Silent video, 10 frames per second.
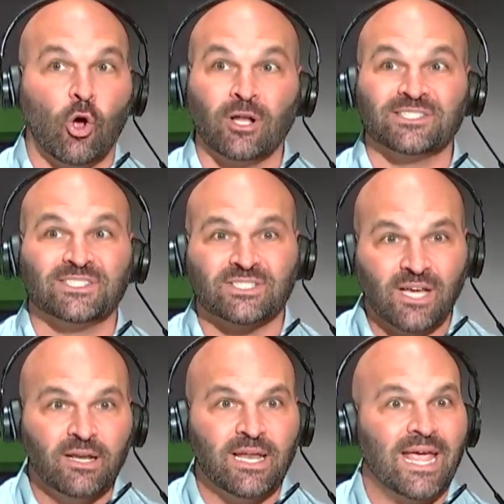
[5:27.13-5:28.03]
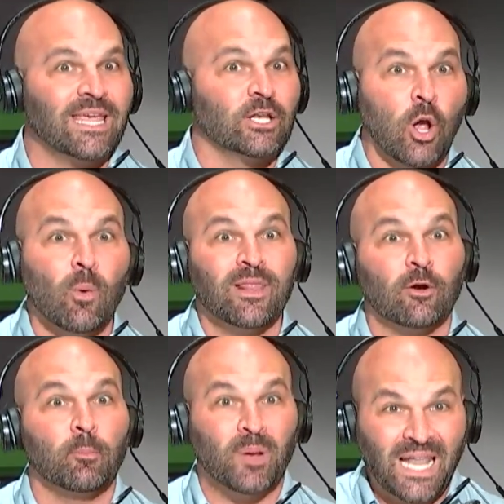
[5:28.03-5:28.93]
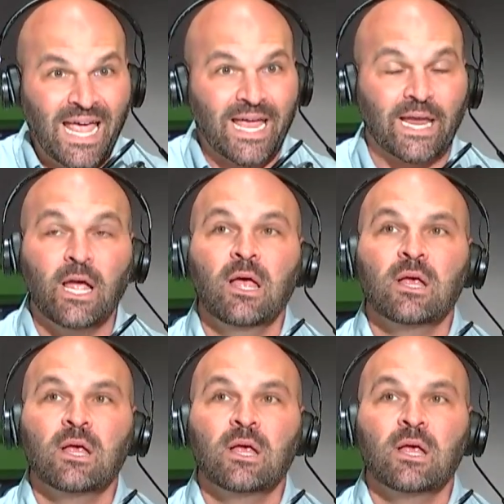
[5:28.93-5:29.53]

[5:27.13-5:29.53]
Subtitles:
on Sunday can go in there and play.